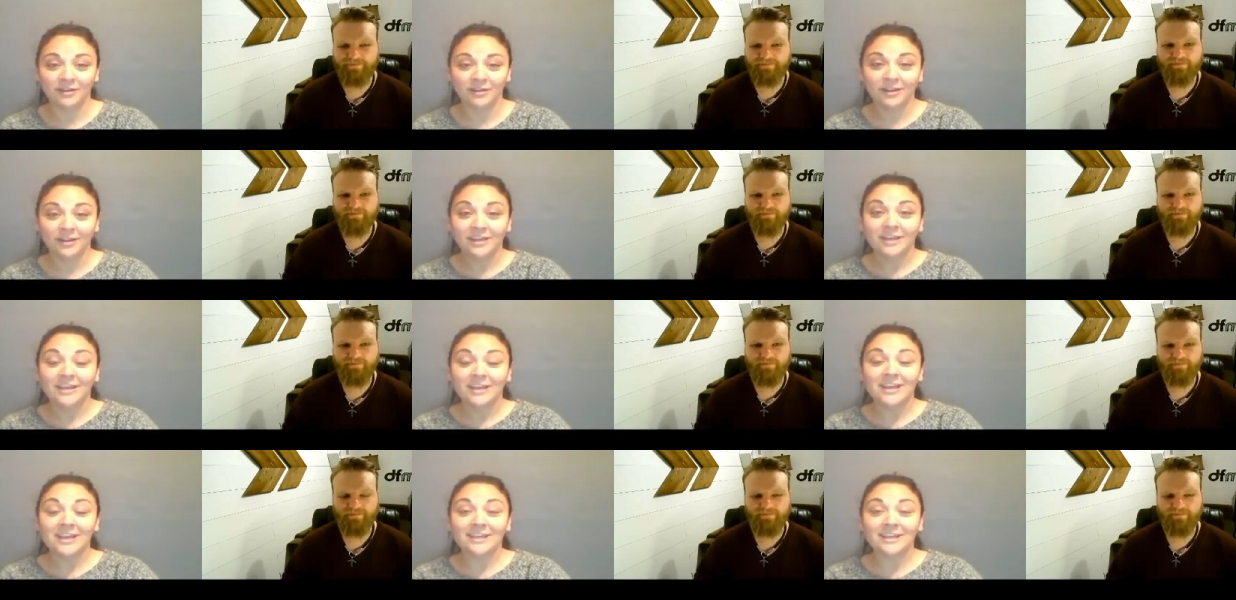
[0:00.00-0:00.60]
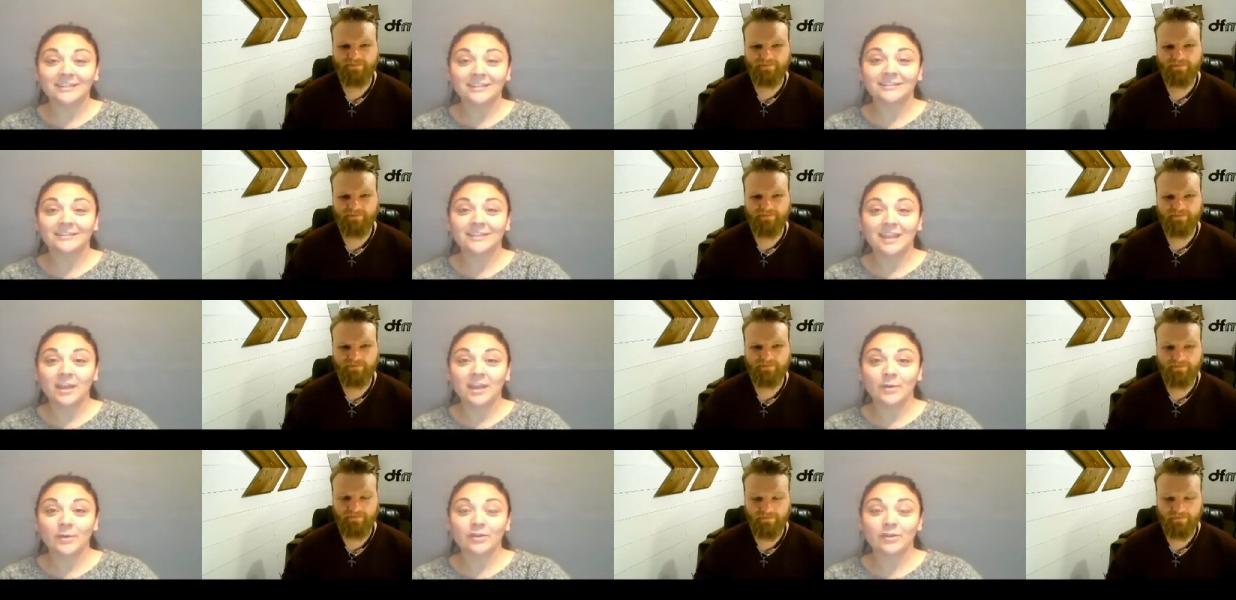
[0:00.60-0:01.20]
Speaker 1: is a day where you
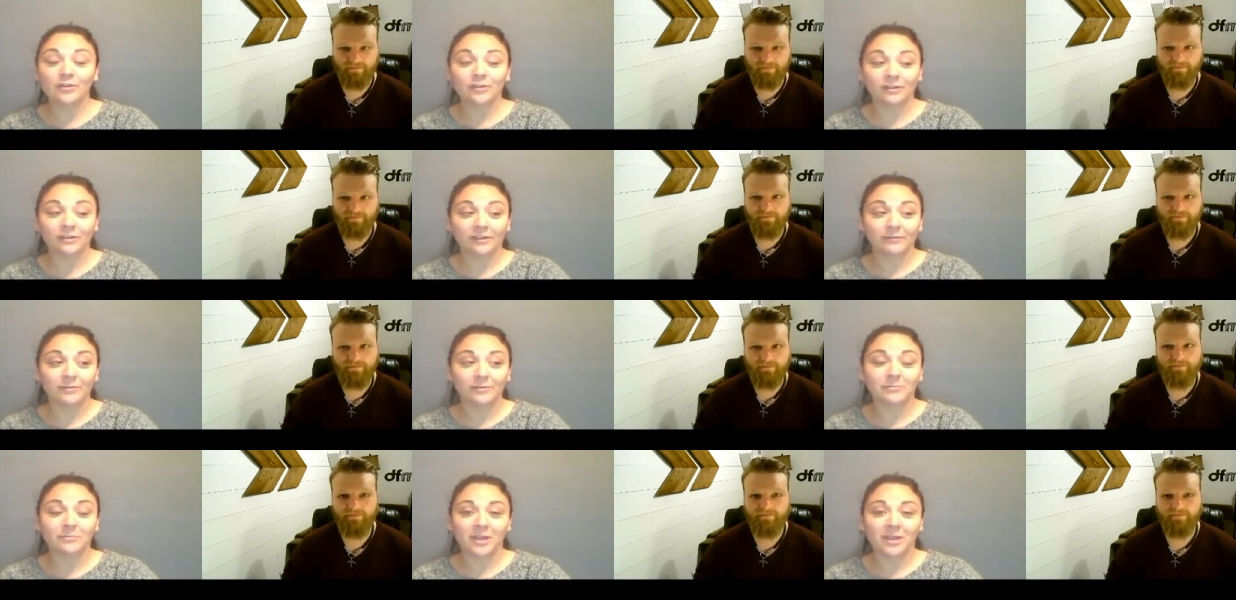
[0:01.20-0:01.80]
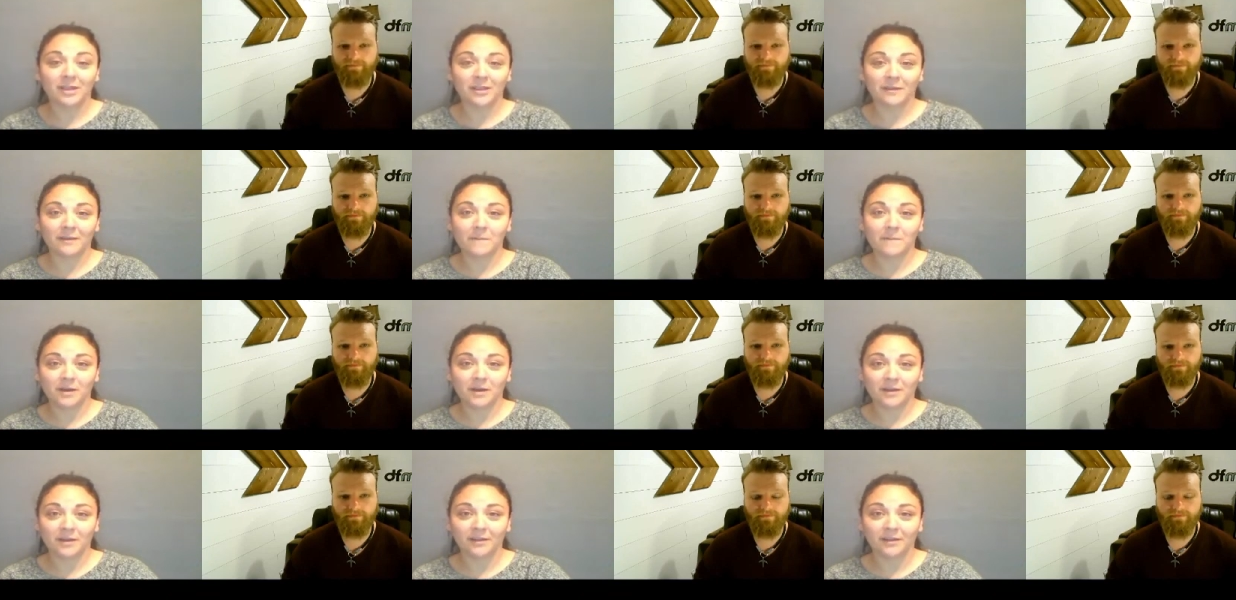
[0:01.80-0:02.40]
could have been making money
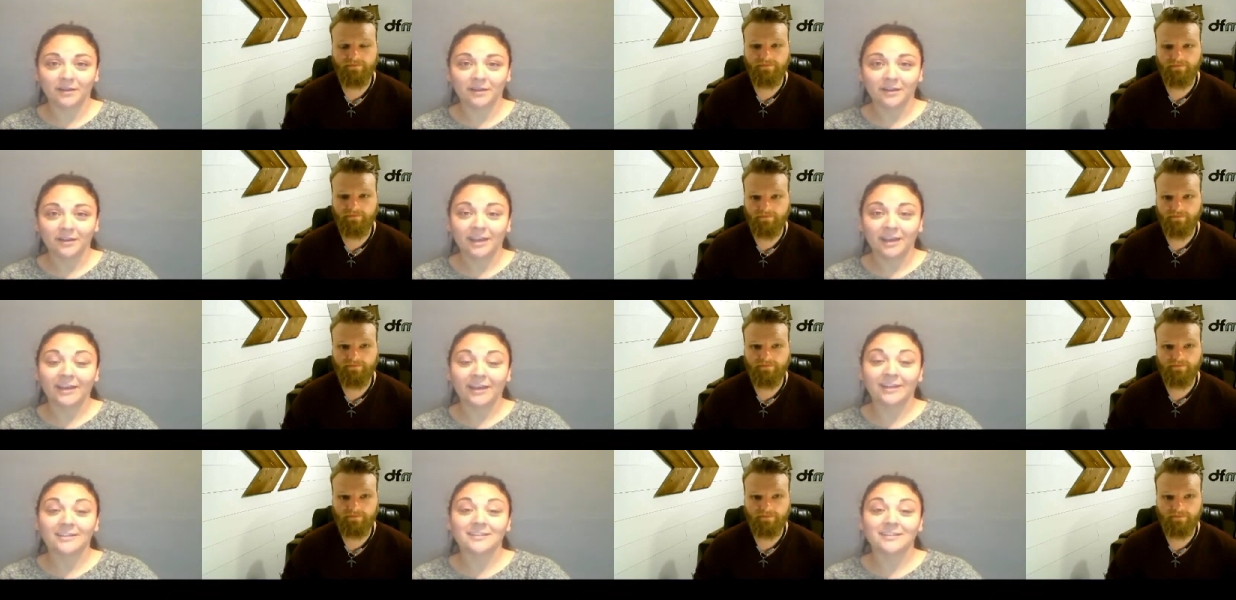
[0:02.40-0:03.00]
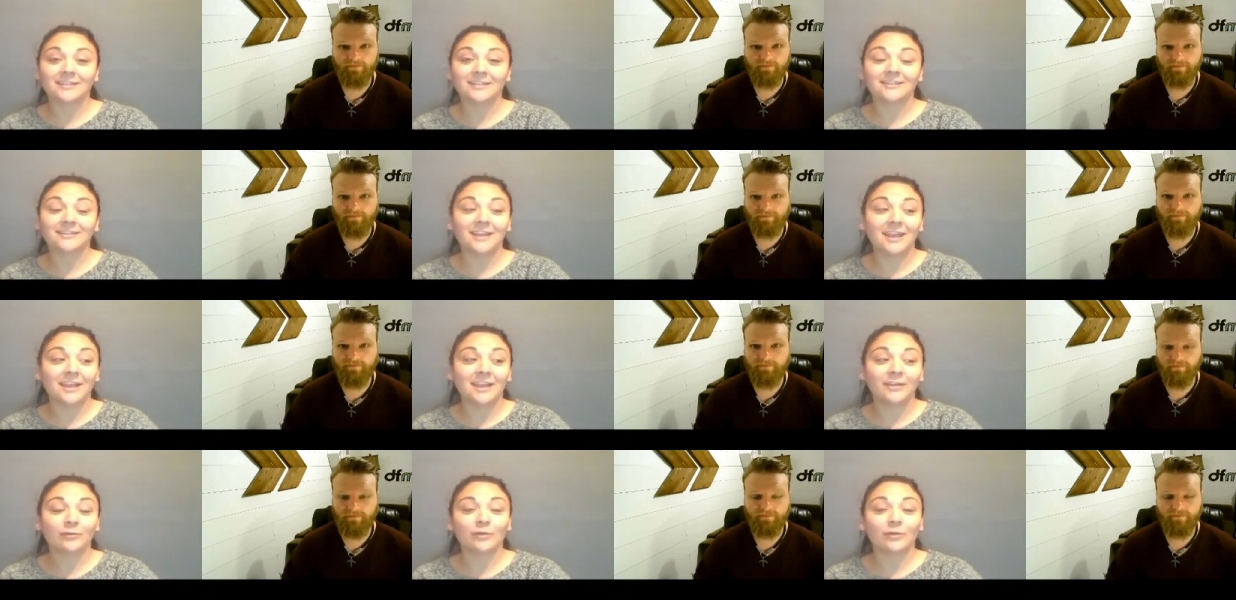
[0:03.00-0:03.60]
and it's a day where
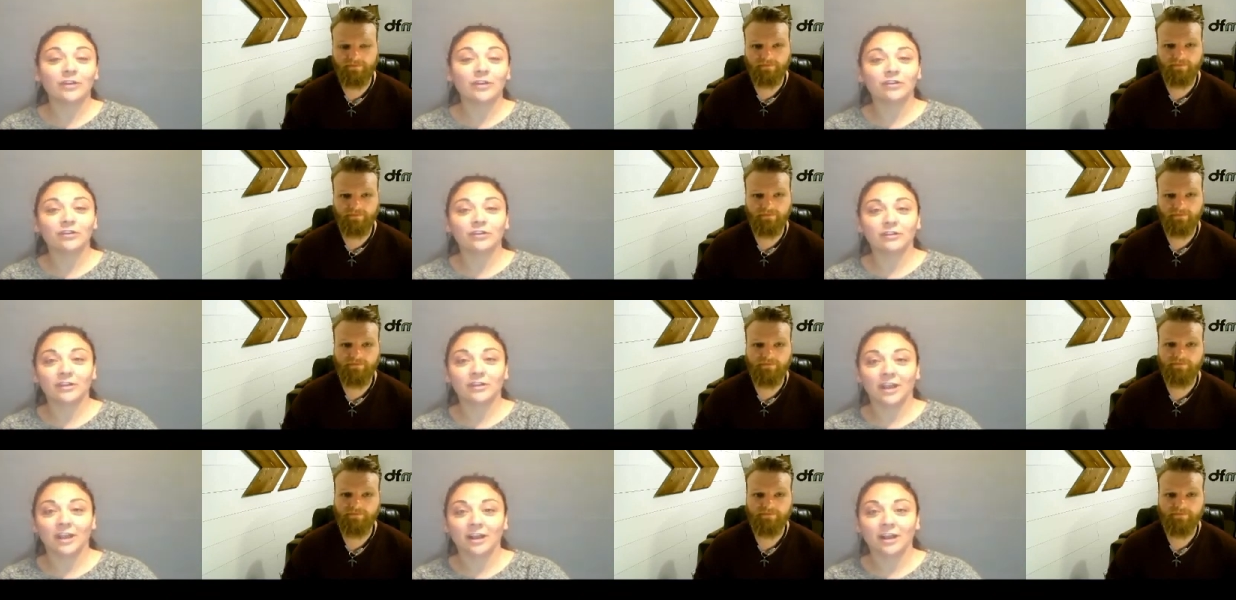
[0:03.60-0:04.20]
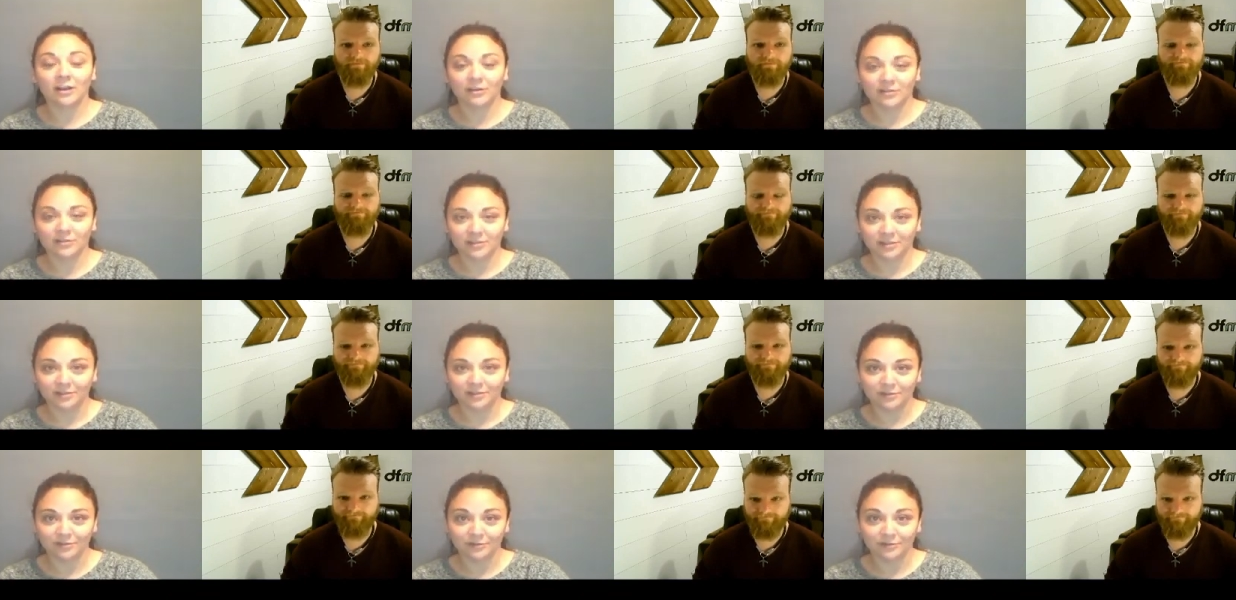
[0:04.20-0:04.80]
you're going to get closer to
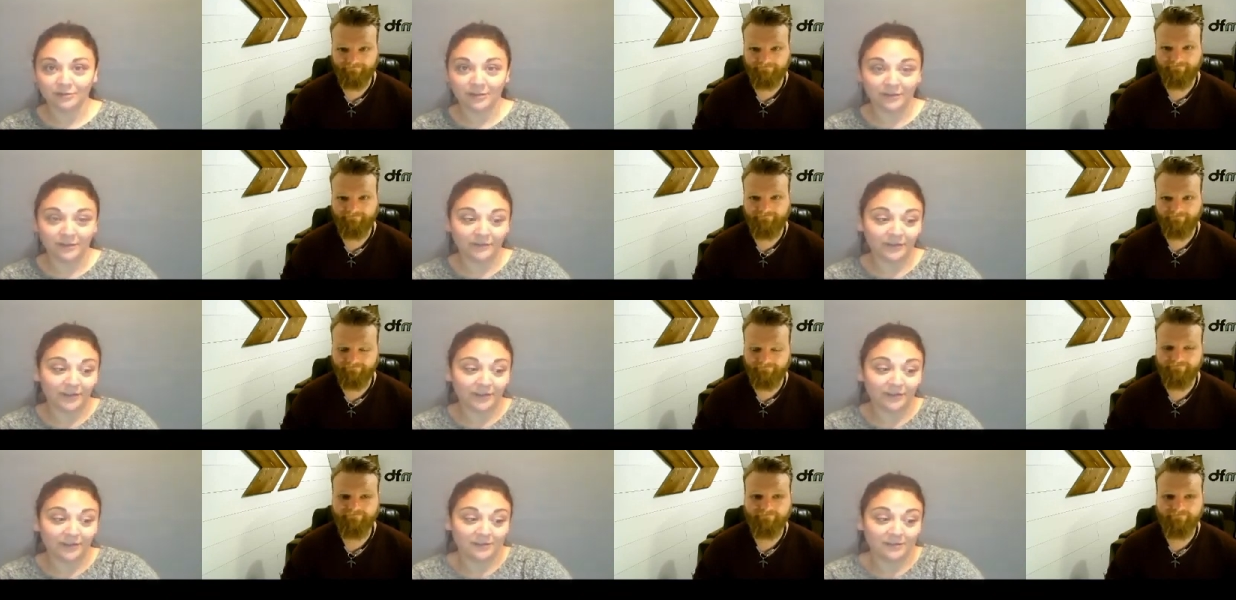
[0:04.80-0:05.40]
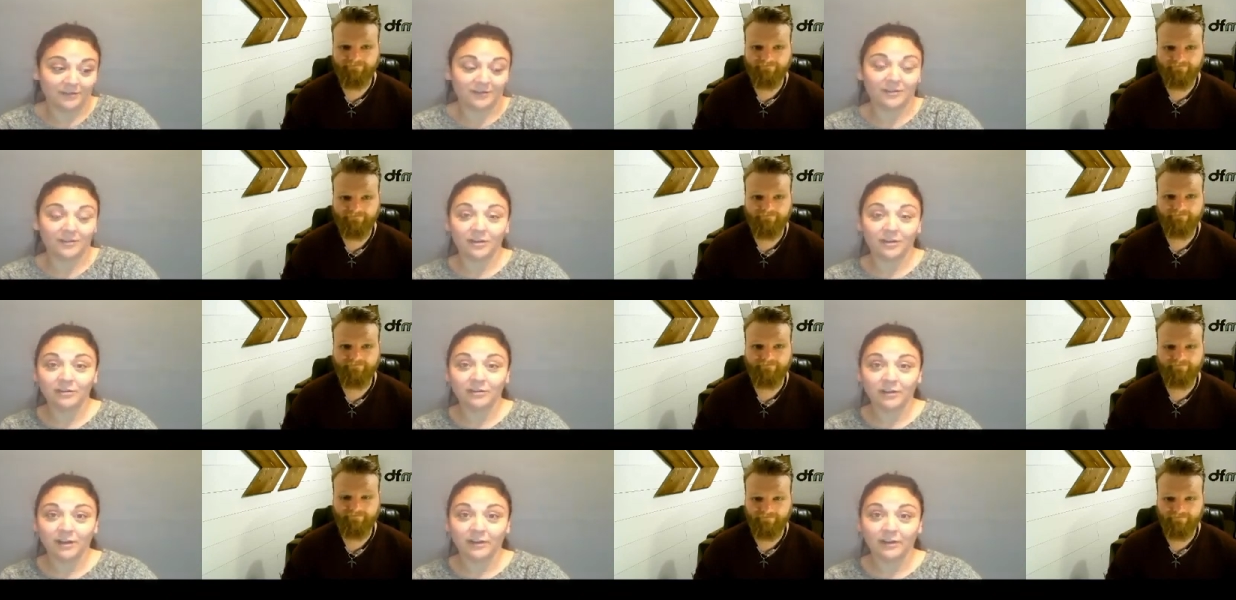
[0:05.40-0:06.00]
living you know
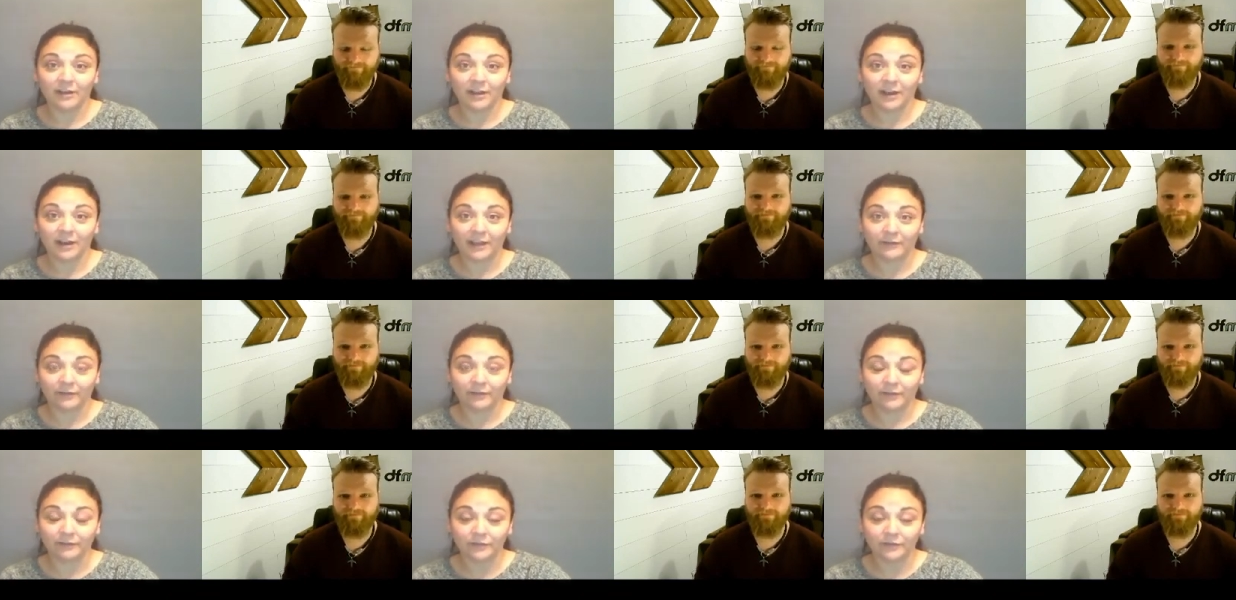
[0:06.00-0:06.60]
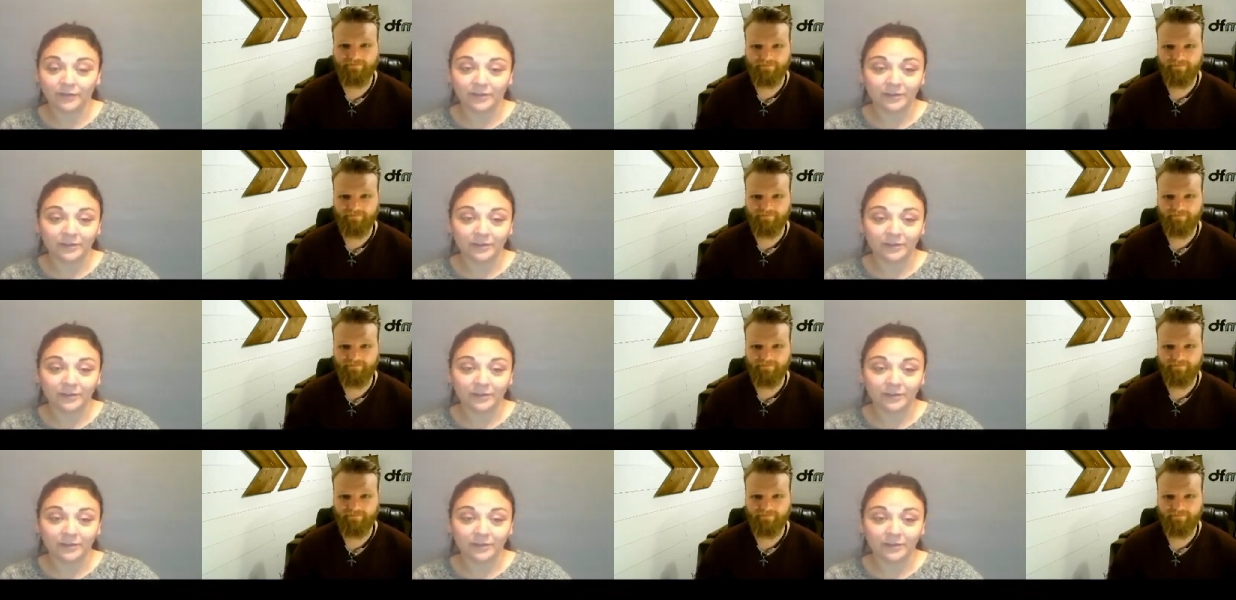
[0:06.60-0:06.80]
a, a, life of freedom